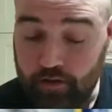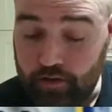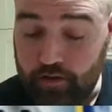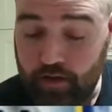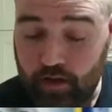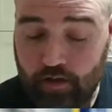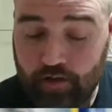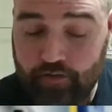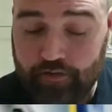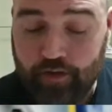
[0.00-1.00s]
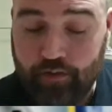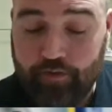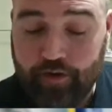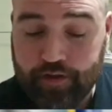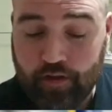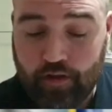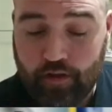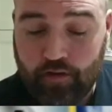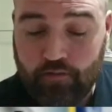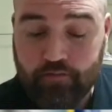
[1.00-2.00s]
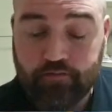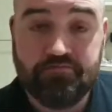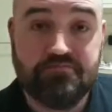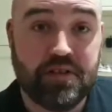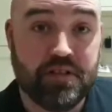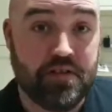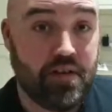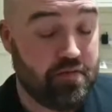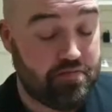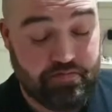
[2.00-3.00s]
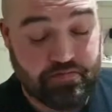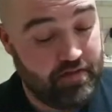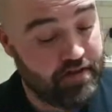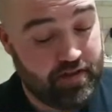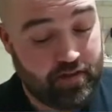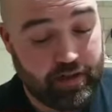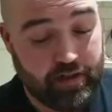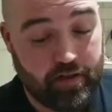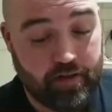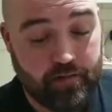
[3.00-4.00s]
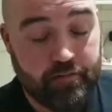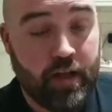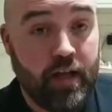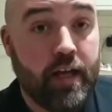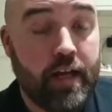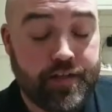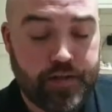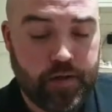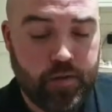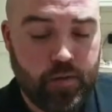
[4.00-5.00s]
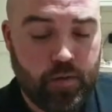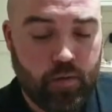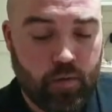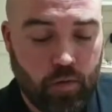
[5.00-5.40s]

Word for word: Lunala for the reverse holo. That's not a, that's not a bad card. Into